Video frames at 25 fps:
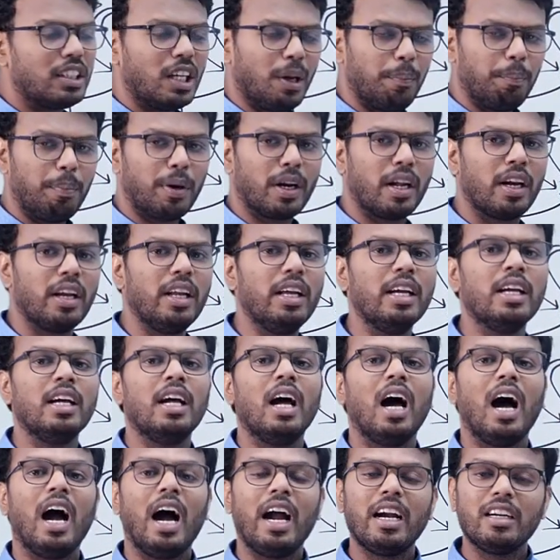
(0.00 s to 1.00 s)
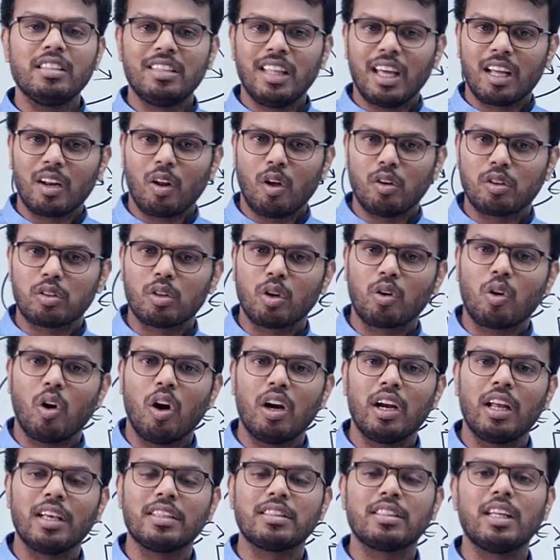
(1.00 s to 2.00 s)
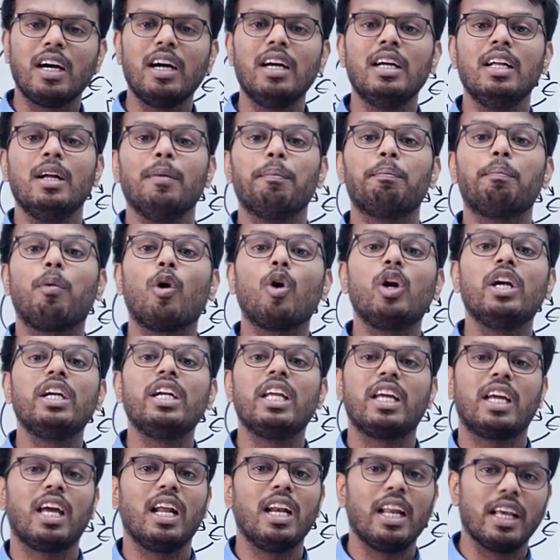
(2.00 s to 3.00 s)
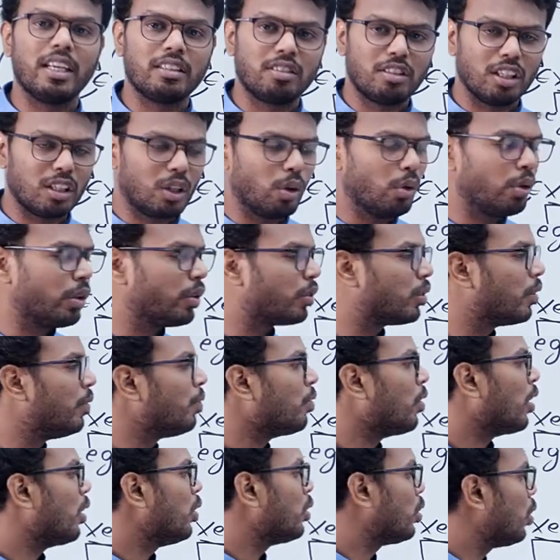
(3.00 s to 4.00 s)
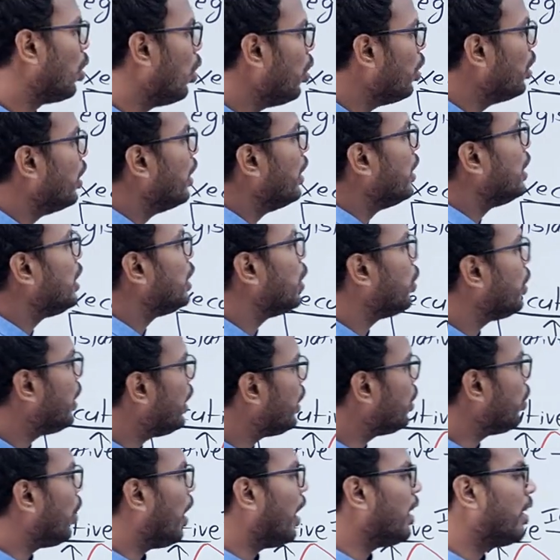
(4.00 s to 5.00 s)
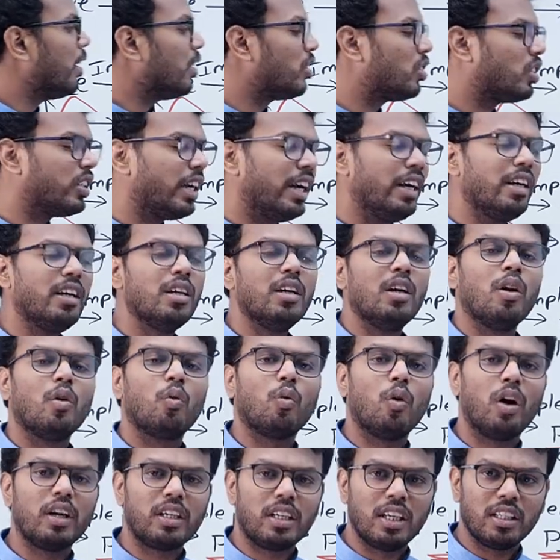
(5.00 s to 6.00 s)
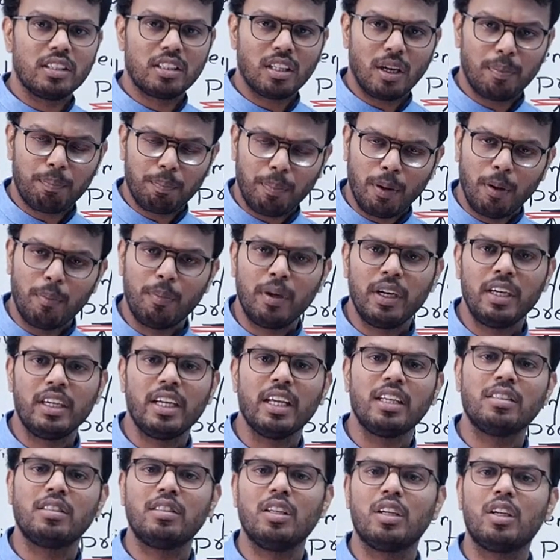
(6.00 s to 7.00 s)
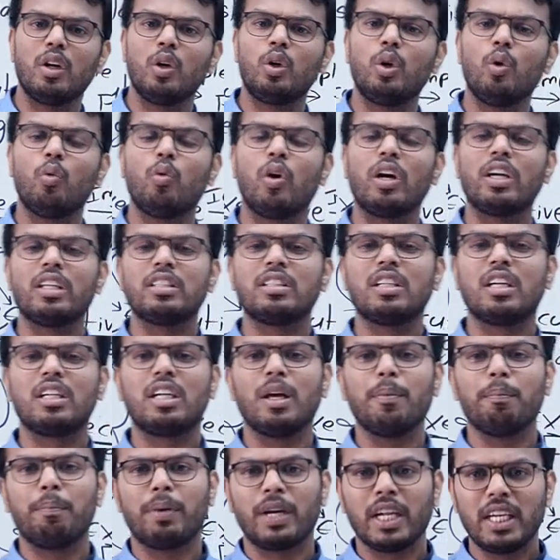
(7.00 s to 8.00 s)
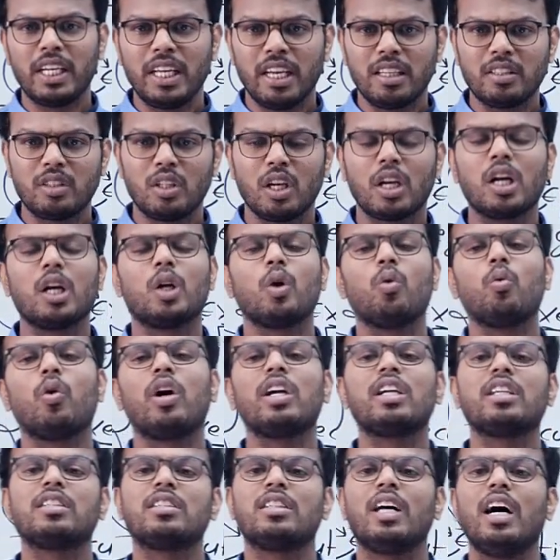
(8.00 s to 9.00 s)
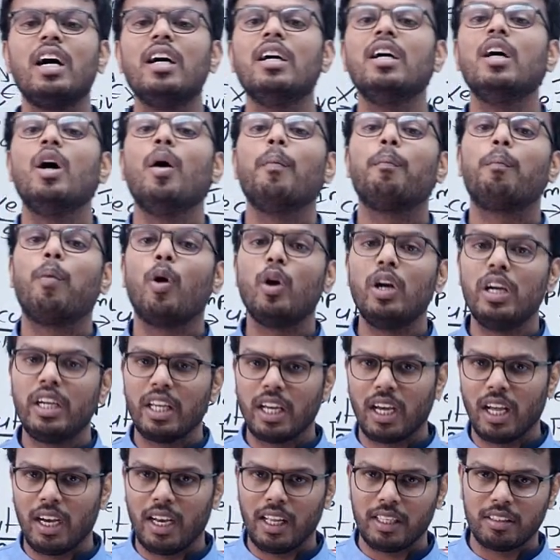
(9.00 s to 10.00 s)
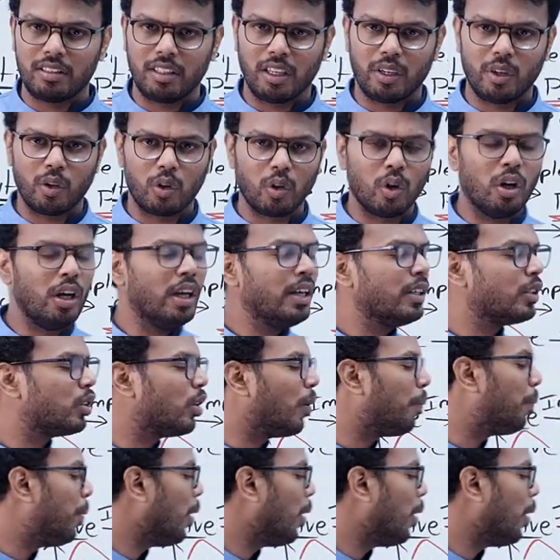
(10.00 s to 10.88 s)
temporary, and they are also called as the political executives. So you need to understand what is the permanent executive, what is the temporary executive, what is the political executive. So